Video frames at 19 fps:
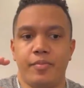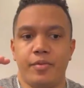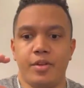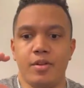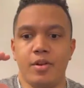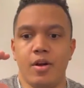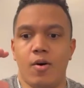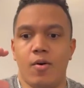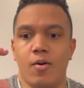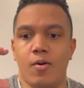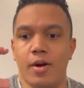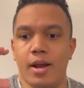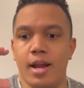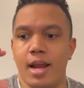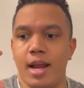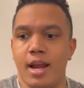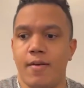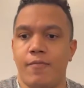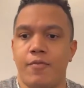you
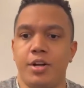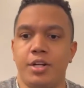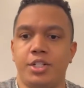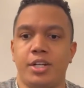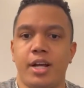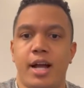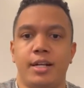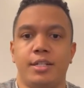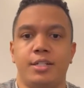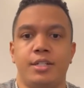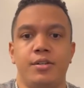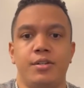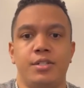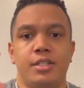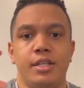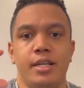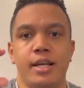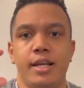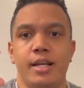know, every shot you
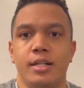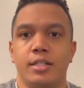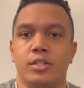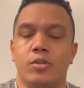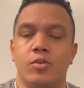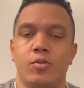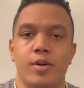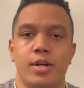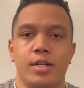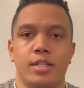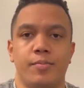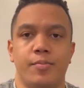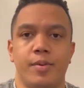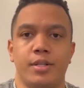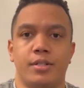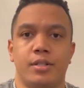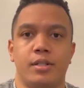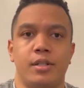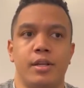see, it's
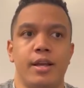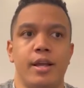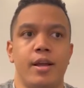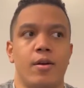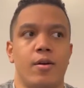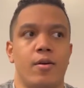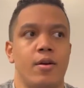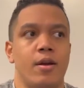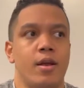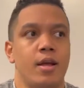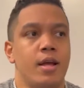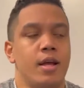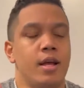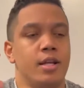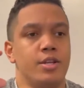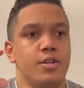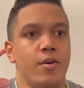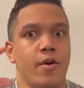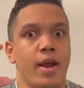crisp, it's clear.
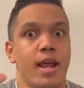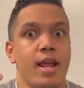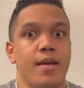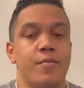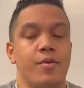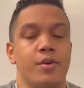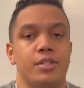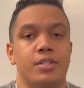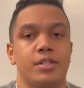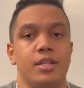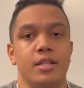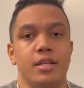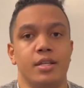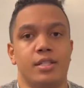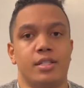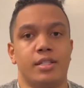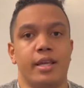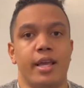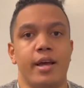You're able to see
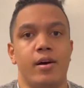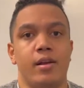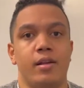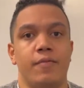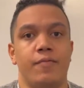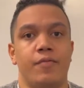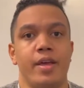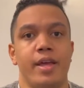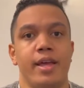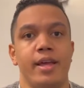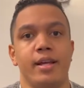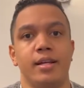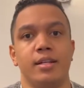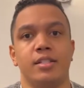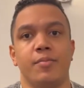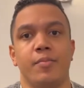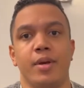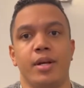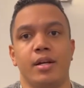the scale of
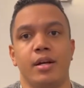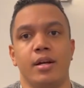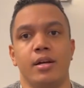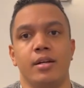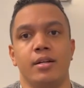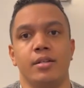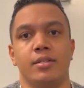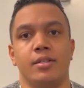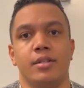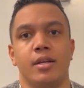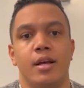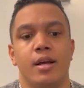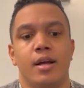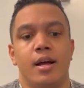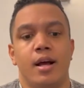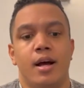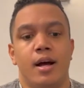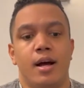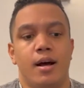things because
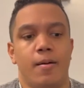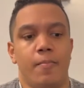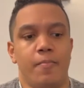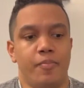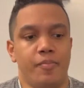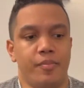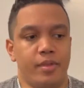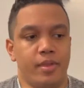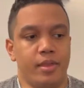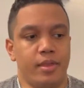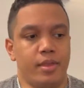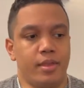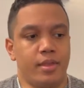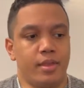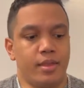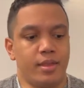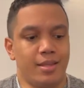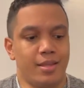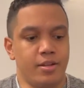
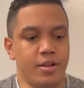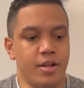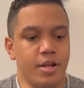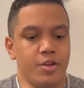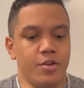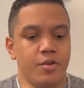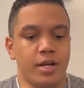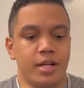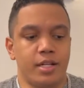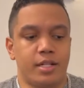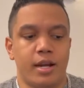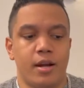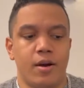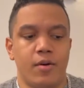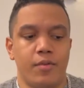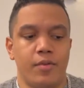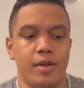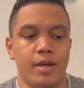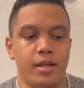you can
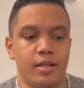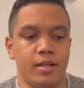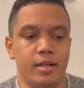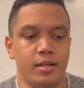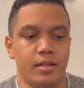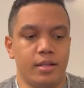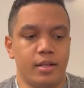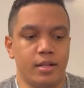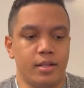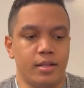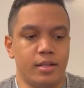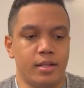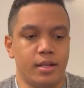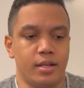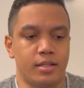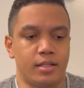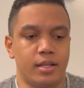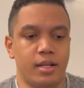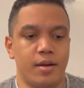tell that
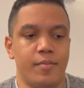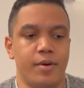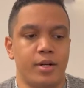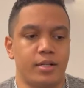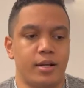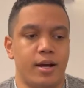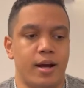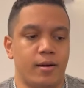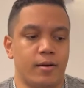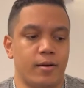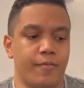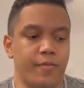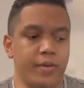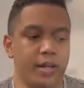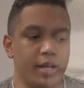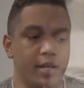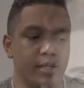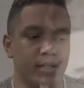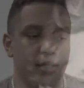the cinematography